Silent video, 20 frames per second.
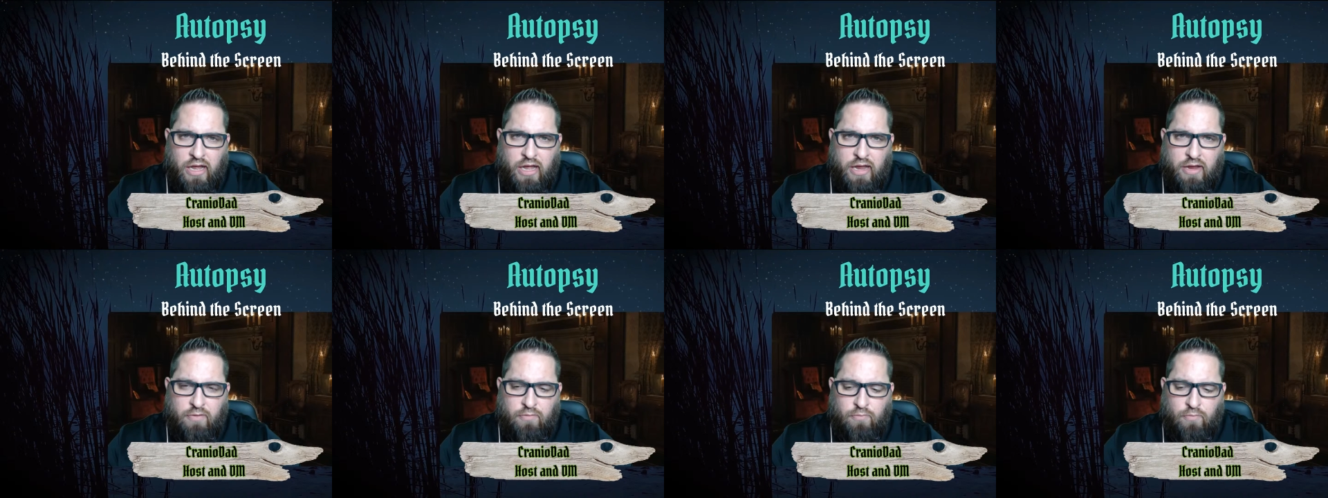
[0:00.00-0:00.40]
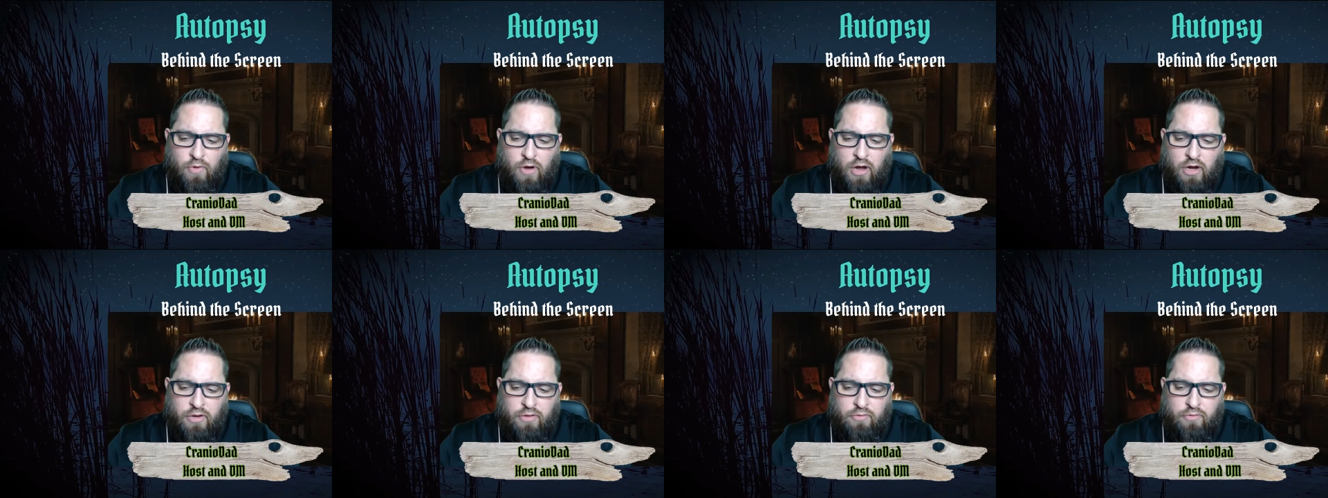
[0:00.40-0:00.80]

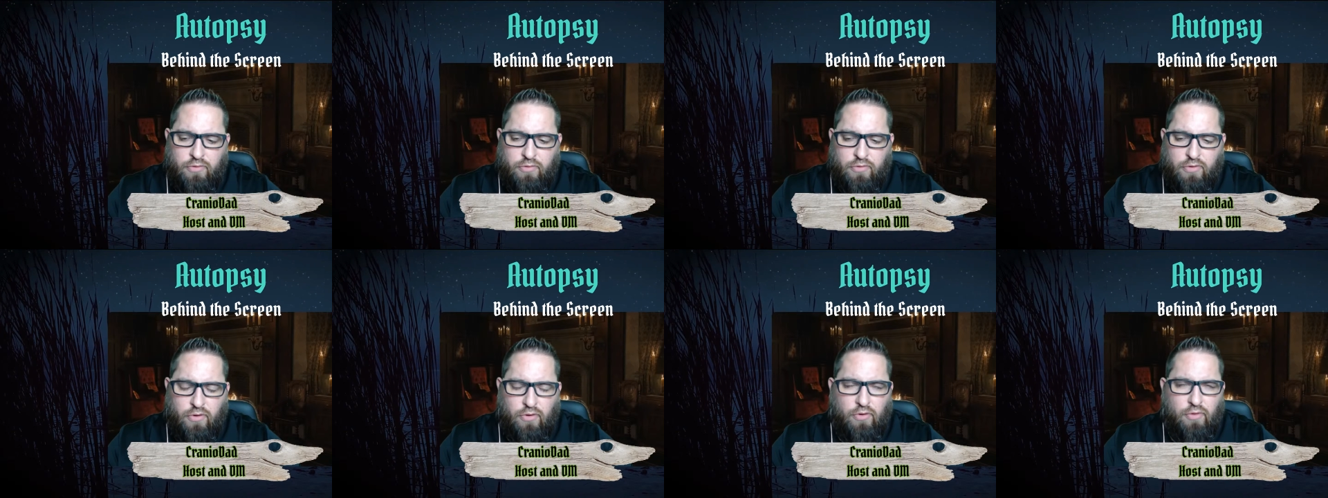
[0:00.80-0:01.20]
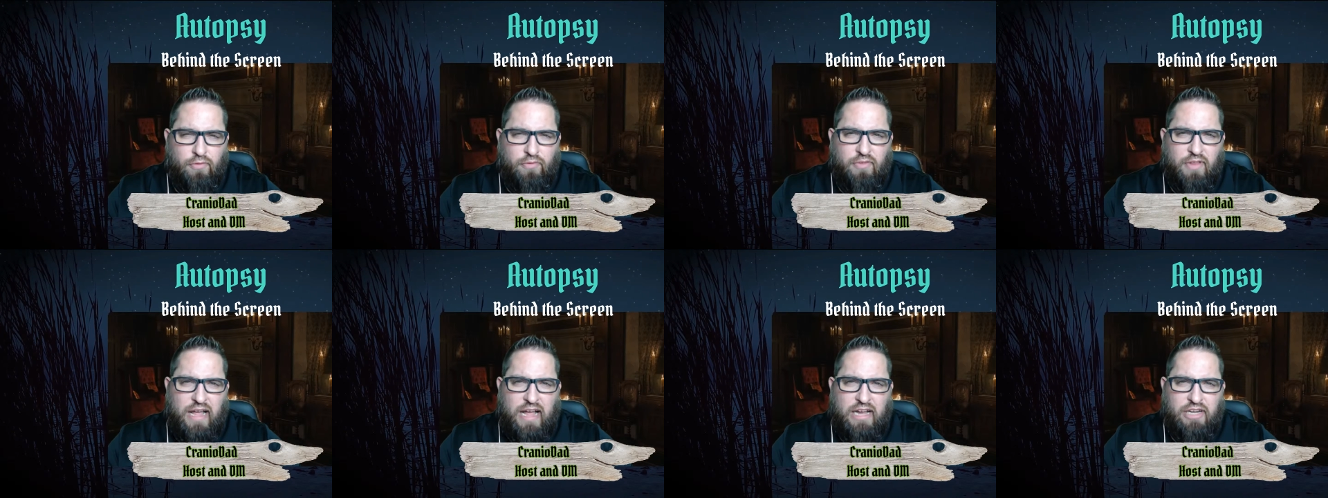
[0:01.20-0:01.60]
walked through the whole
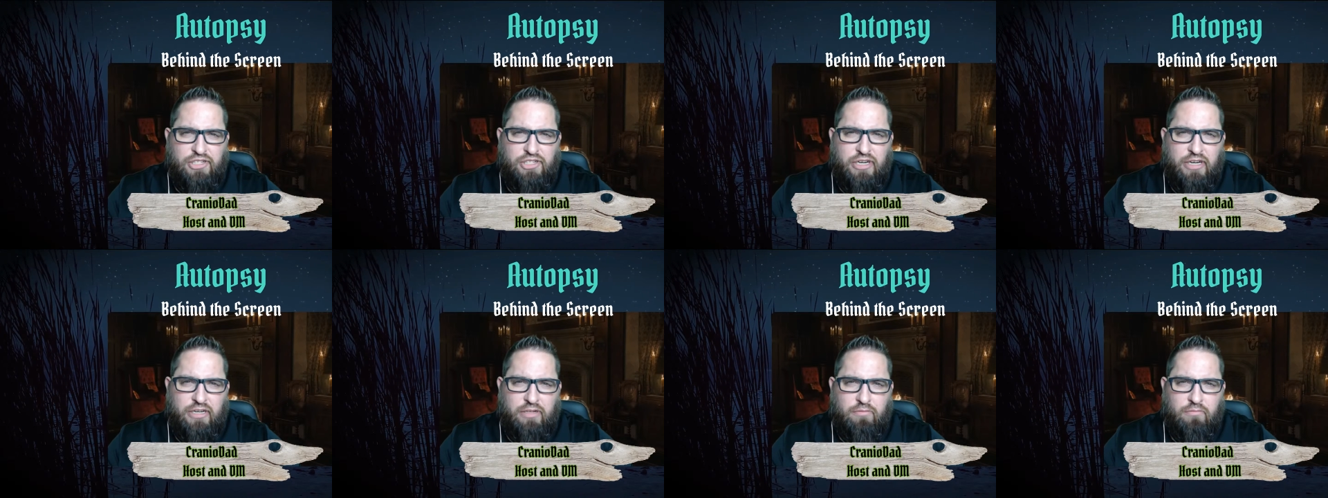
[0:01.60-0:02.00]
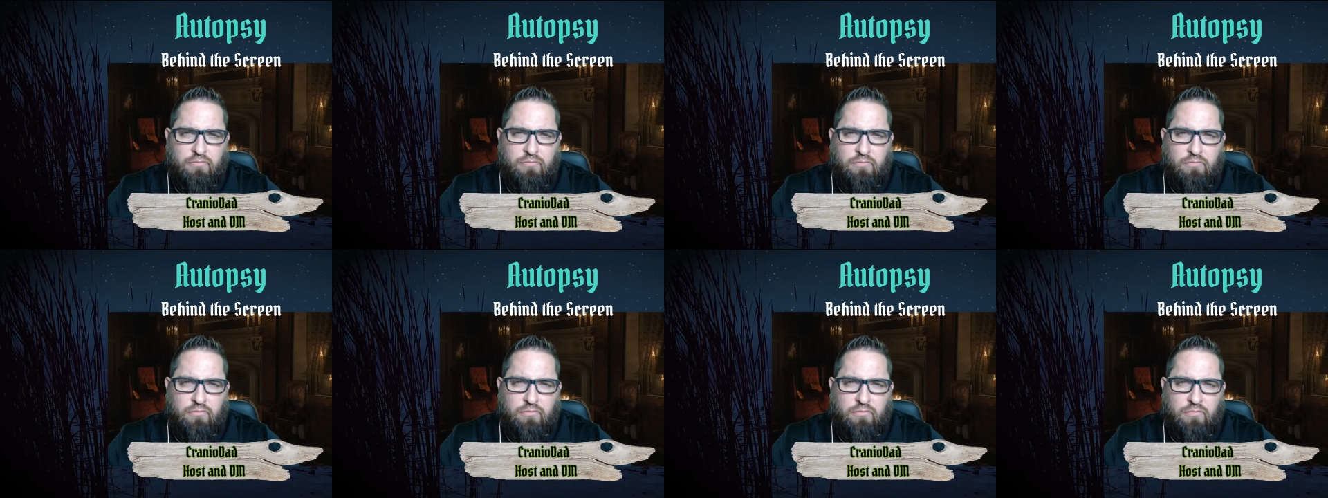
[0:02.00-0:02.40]

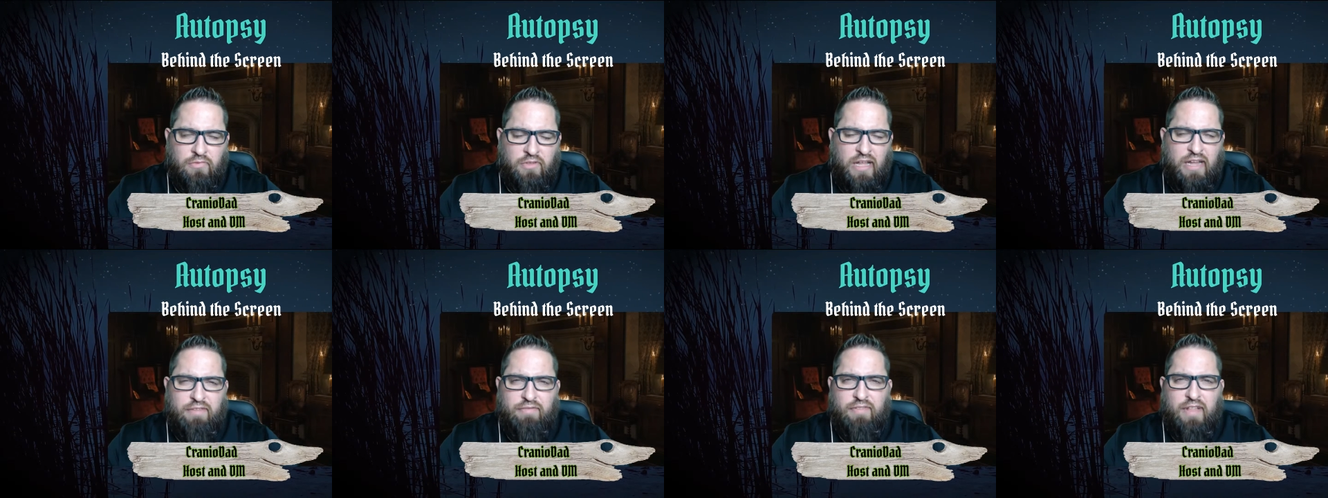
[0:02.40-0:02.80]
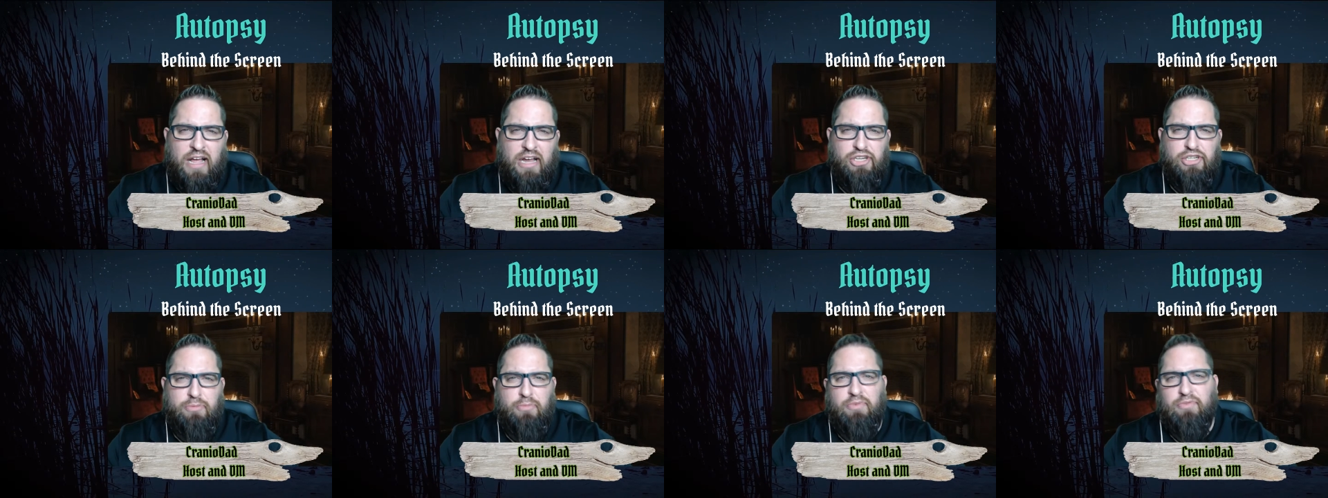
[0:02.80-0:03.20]
life
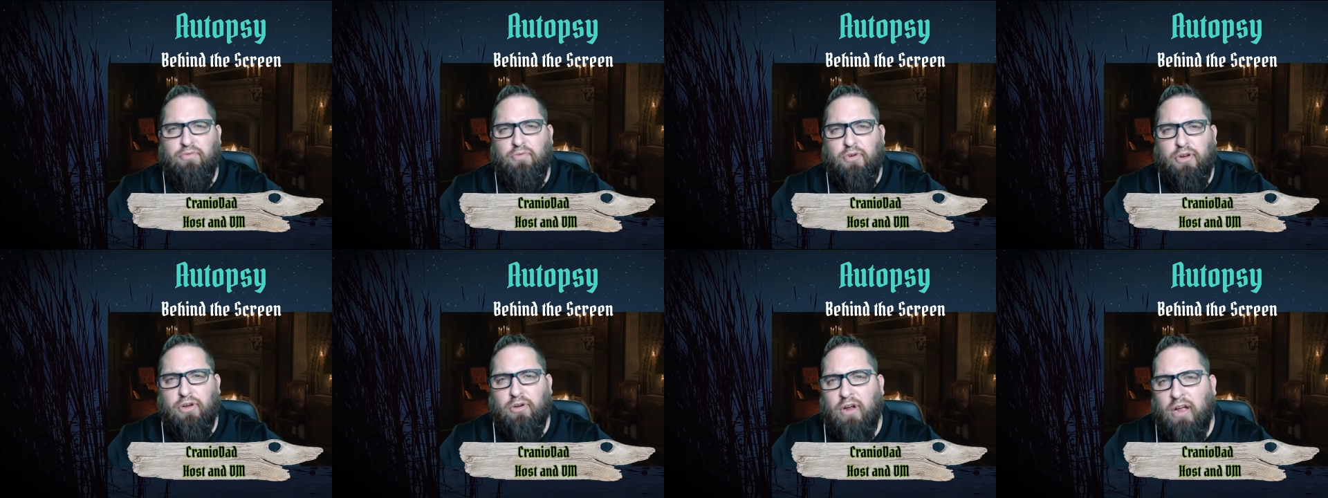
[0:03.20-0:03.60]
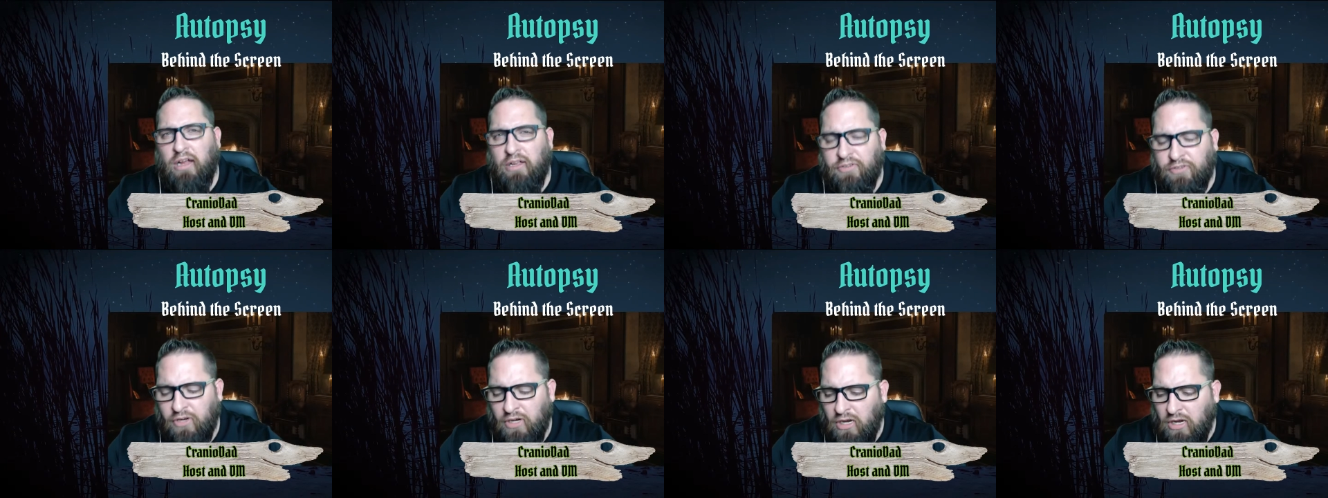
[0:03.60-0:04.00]
flashing before your eyes.